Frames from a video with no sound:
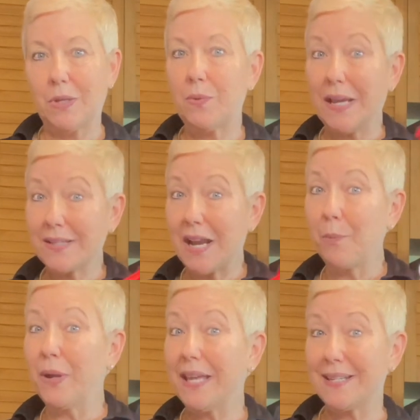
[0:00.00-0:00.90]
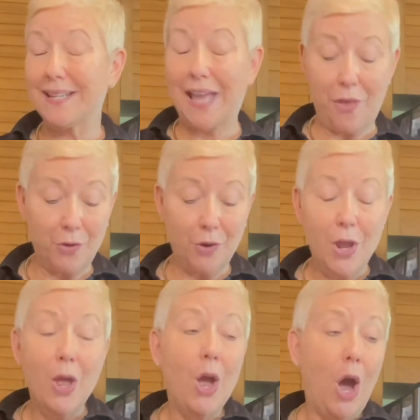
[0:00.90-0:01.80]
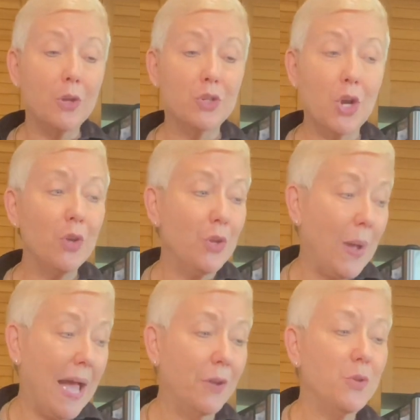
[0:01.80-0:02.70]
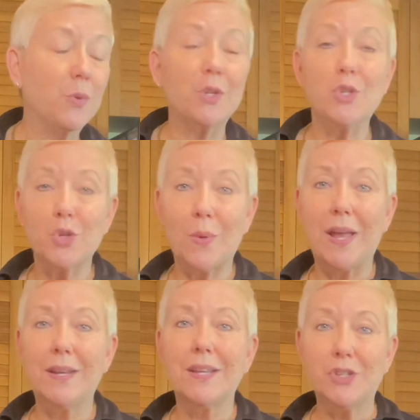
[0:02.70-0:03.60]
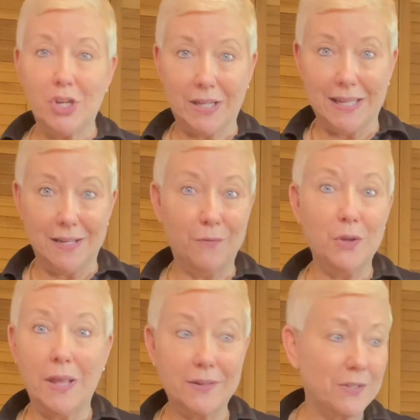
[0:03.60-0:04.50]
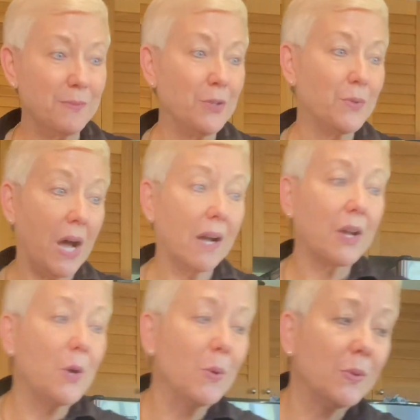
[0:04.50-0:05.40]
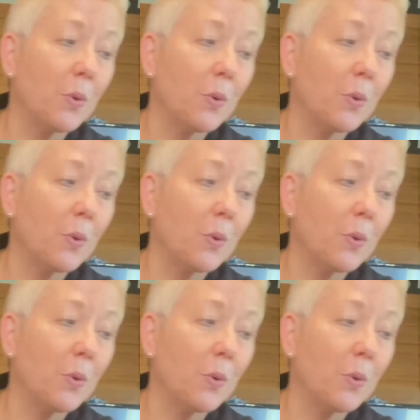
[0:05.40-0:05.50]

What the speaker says: So next time we get together, I'll show you how you can shred chicken if you like to do tacos